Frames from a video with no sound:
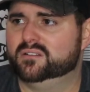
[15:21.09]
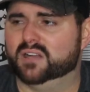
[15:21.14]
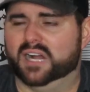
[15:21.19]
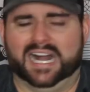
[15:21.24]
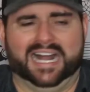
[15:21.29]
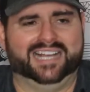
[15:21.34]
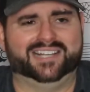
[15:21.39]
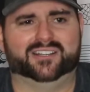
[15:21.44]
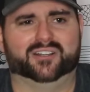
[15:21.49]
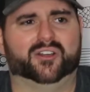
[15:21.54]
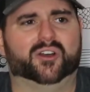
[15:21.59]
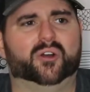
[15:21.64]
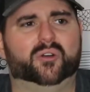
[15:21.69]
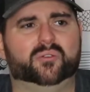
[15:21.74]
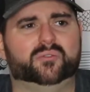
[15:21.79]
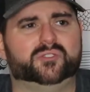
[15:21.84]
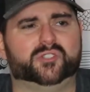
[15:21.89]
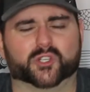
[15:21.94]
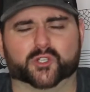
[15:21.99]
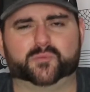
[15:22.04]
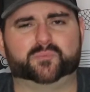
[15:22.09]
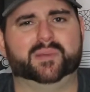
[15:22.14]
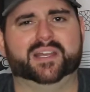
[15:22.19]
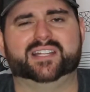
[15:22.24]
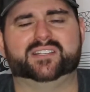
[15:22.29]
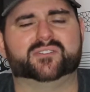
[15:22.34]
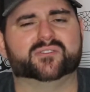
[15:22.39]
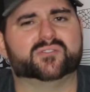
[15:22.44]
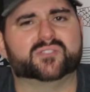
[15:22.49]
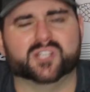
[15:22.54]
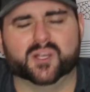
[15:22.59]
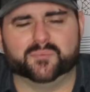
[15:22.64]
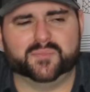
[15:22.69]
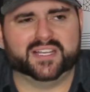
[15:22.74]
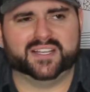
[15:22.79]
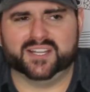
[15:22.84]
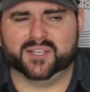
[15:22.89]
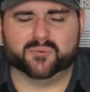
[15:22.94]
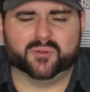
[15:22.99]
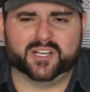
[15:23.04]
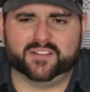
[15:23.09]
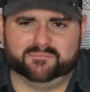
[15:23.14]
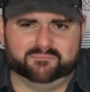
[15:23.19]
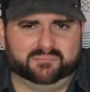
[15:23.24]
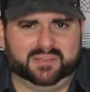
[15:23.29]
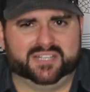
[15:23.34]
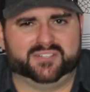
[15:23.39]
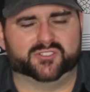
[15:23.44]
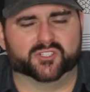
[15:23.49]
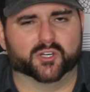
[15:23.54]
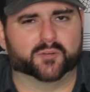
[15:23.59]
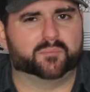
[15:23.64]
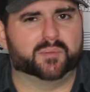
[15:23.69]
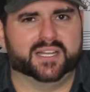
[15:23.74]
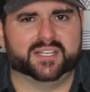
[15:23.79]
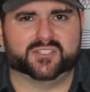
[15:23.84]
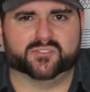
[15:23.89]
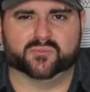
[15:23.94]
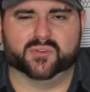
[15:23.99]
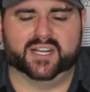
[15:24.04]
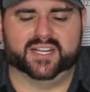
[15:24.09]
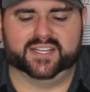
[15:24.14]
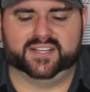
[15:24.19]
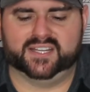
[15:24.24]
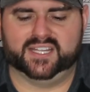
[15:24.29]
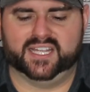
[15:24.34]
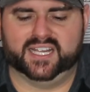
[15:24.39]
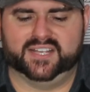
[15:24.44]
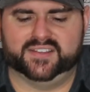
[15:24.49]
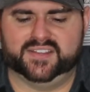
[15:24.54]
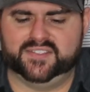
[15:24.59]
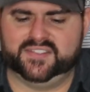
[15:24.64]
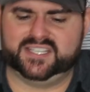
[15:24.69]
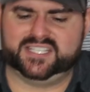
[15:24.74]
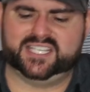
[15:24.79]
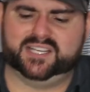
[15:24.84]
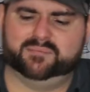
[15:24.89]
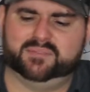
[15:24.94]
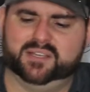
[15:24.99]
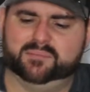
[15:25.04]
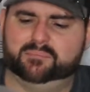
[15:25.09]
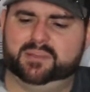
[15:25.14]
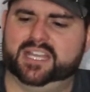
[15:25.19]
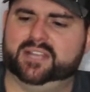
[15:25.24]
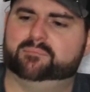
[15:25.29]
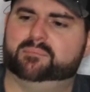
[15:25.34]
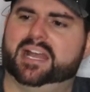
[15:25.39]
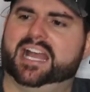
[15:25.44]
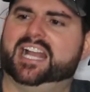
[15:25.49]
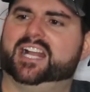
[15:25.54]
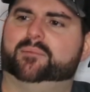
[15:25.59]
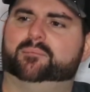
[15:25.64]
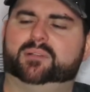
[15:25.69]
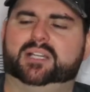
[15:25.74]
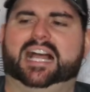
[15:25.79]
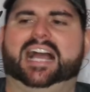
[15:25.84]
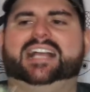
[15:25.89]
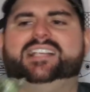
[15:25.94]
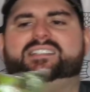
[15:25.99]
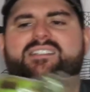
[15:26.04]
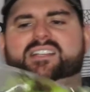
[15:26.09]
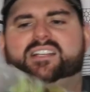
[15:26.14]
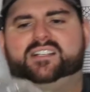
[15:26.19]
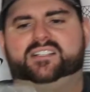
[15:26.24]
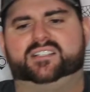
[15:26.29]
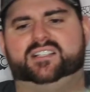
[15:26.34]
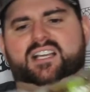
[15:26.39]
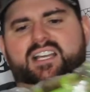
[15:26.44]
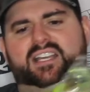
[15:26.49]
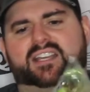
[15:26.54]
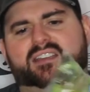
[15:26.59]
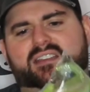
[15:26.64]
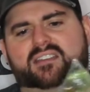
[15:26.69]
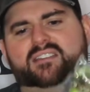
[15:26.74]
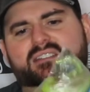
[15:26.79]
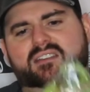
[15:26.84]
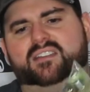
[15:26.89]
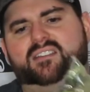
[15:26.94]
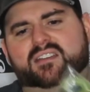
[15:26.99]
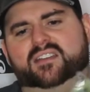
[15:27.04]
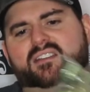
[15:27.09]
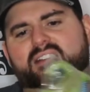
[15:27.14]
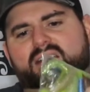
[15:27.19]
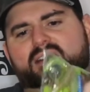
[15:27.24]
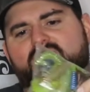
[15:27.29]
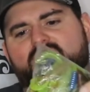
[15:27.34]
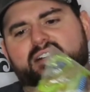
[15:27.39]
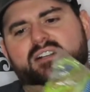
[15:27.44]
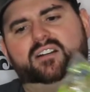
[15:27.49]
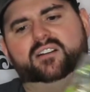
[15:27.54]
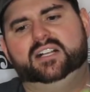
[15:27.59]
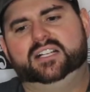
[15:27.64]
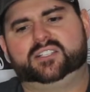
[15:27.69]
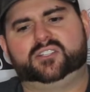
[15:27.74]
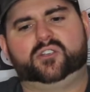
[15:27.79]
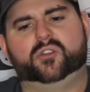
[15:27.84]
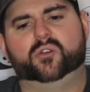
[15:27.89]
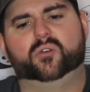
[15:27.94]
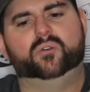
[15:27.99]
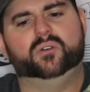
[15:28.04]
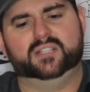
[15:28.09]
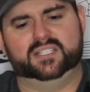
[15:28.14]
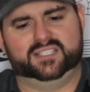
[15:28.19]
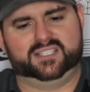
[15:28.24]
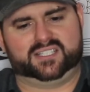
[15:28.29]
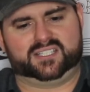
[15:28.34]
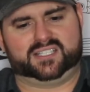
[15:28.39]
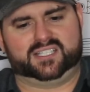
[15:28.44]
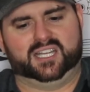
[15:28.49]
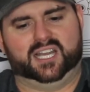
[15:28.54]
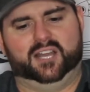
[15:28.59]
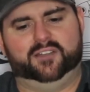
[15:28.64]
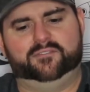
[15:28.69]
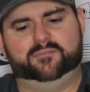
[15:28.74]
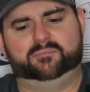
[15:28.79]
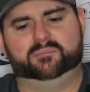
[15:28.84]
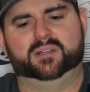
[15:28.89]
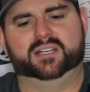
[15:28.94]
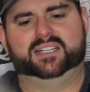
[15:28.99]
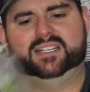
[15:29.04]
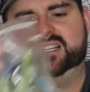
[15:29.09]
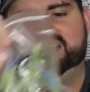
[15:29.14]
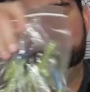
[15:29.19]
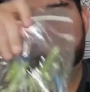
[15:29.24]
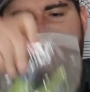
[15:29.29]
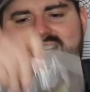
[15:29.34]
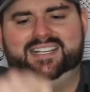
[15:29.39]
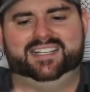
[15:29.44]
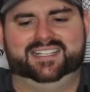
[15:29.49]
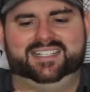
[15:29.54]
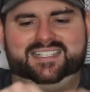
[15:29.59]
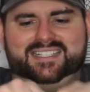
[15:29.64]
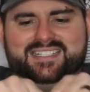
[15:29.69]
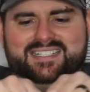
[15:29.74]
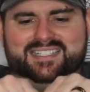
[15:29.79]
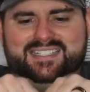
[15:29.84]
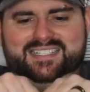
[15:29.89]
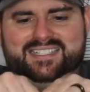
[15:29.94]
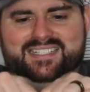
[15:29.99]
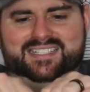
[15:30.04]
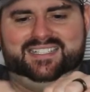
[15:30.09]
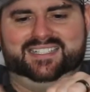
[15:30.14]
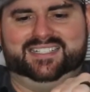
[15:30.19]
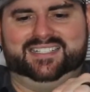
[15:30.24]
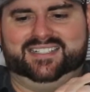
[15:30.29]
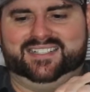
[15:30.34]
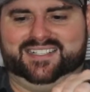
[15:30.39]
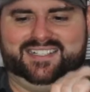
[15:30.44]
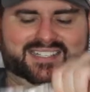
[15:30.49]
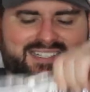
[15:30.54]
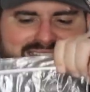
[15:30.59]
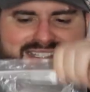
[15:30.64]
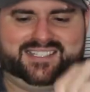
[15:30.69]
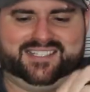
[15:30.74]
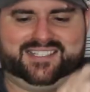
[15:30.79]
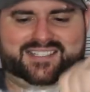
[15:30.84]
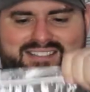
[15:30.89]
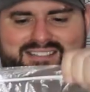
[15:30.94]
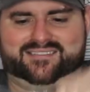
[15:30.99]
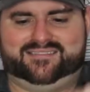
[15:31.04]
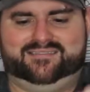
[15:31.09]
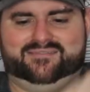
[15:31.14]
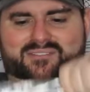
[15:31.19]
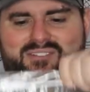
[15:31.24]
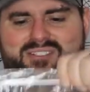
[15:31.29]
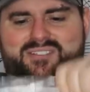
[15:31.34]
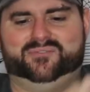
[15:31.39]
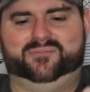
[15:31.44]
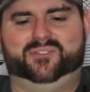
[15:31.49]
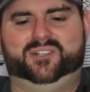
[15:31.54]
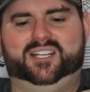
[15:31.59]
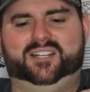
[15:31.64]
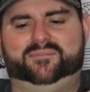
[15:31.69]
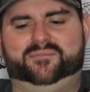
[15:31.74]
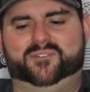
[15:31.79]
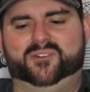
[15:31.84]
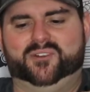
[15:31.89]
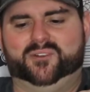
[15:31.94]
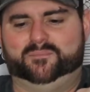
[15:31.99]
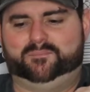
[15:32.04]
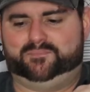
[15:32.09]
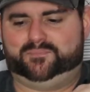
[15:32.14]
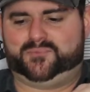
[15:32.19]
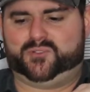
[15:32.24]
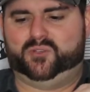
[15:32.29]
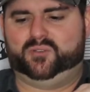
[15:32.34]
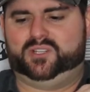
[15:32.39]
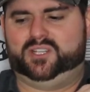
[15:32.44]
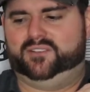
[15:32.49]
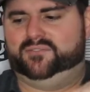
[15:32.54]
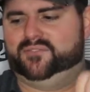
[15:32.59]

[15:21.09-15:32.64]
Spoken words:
I don't know, jerk baits or something. And they weren't even big jerk baits or anything. And then they sent me a big bag of plastics. Like, you know, that's cool and stuff, but it wasn't really for toothy